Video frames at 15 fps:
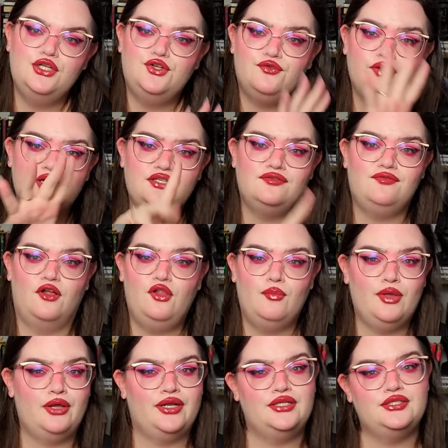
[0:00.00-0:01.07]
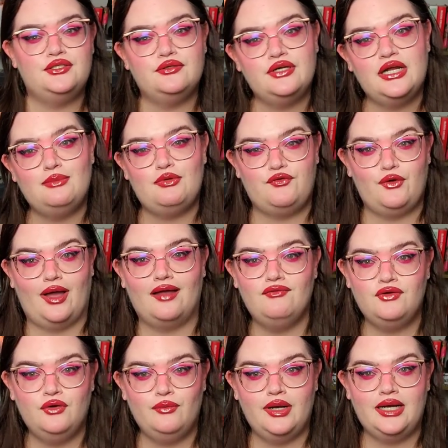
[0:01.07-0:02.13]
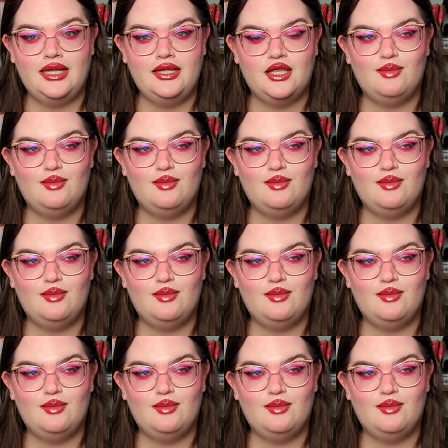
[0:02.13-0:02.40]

Don't forget to follow me on Instagram if you haven't already.